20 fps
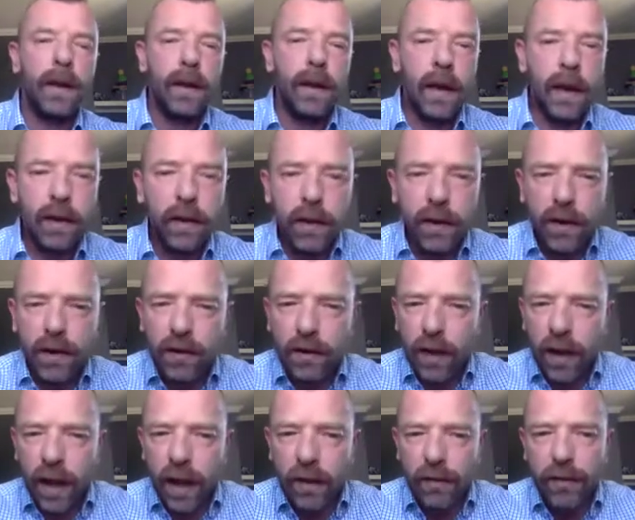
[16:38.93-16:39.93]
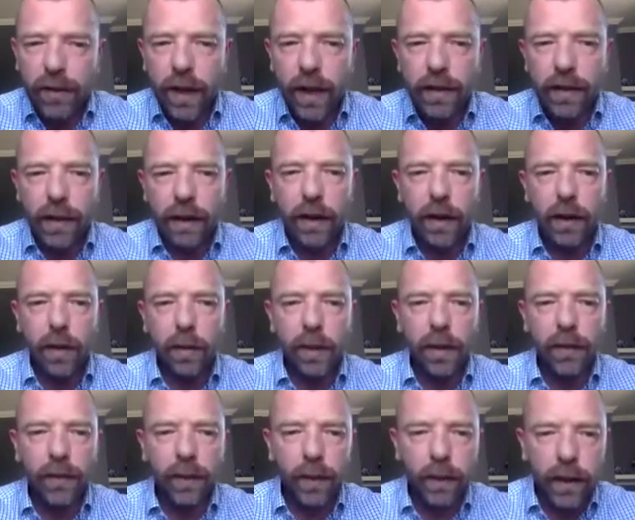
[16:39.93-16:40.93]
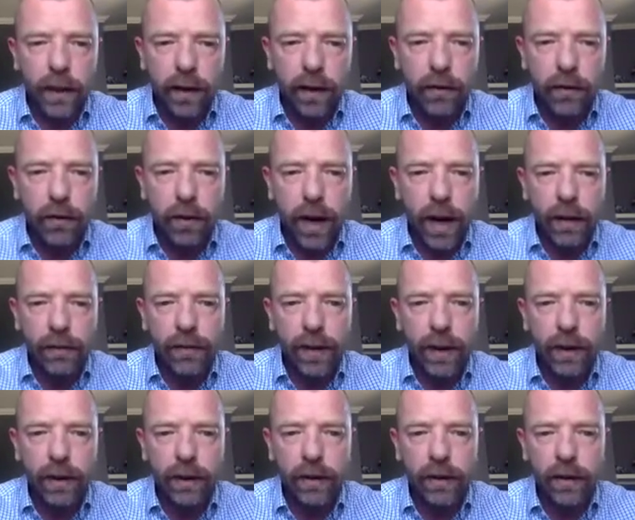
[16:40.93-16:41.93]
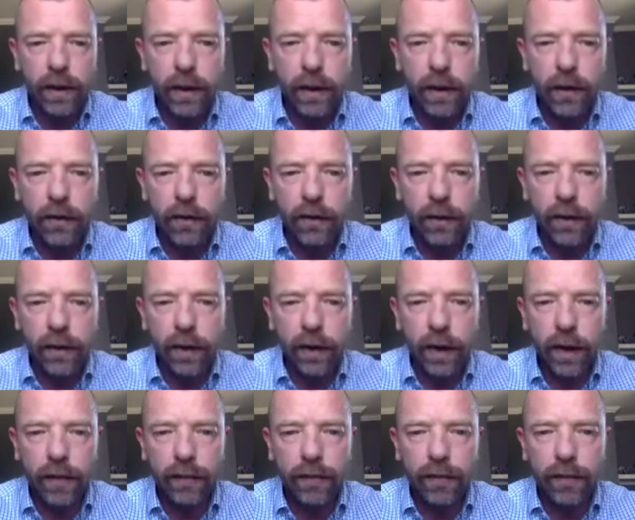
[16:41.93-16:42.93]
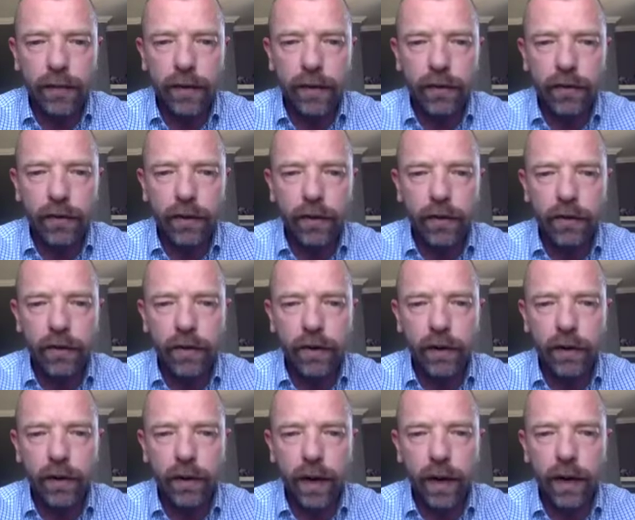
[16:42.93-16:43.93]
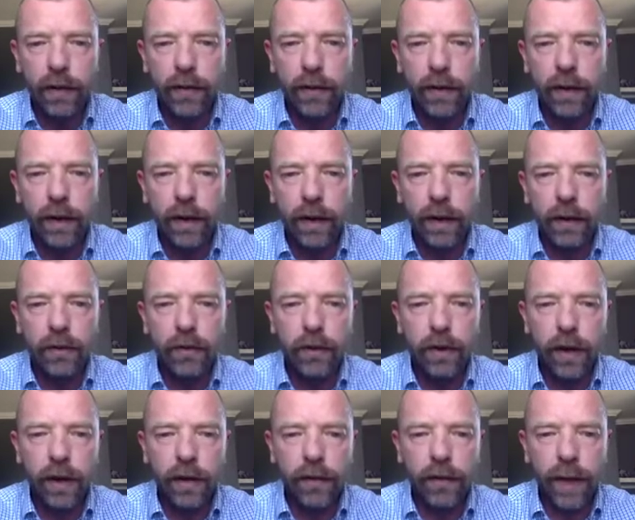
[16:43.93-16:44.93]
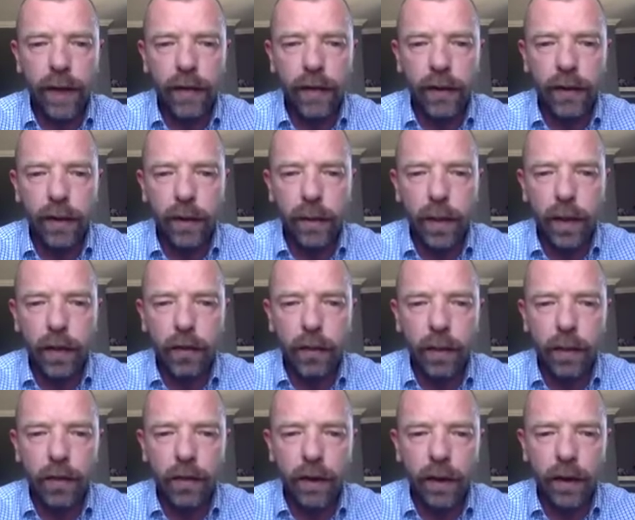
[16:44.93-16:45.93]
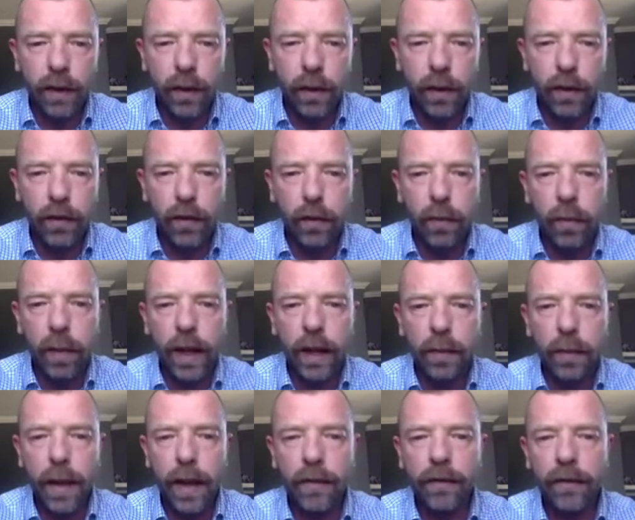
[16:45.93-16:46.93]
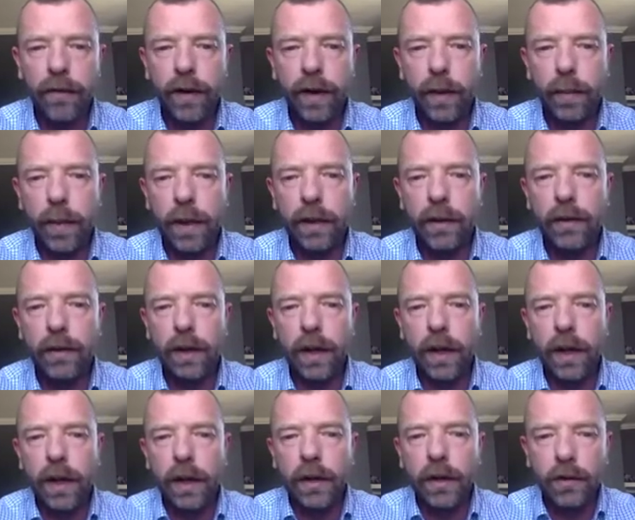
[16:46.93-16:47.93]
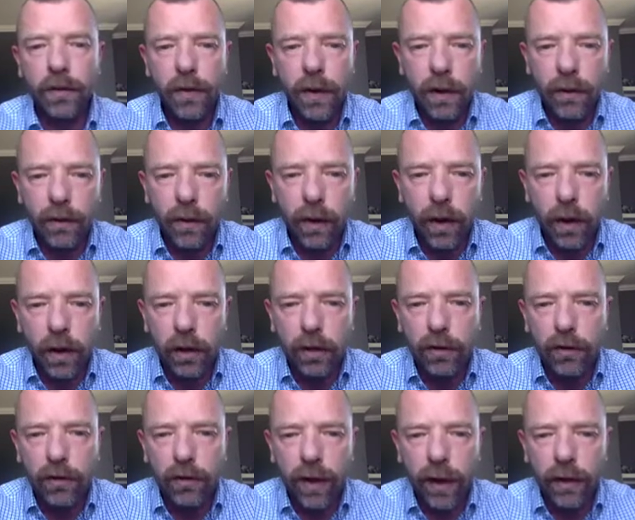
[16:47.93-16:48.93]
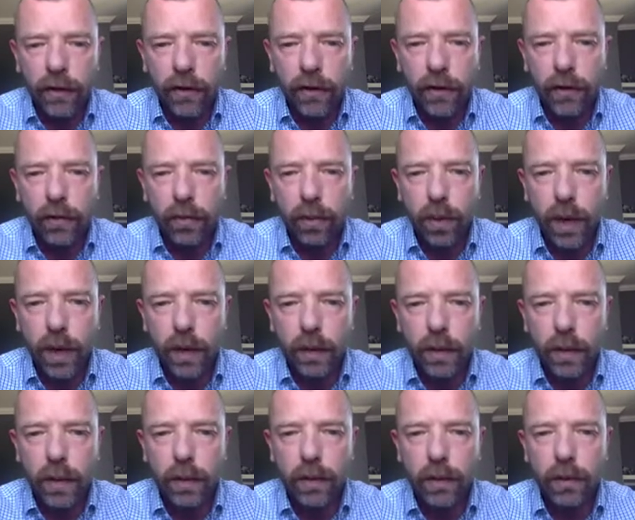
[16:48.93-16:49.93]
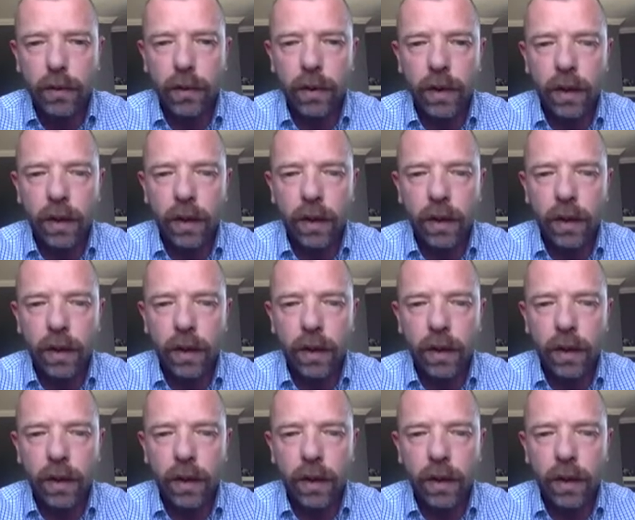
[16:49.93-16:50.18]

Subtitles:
And there's a lot of data here, but if you look at this graph here, deletions on the left, insertions in the right, starting at 500 base pairs and then going to megabases in the middle, you see this large section of bright blue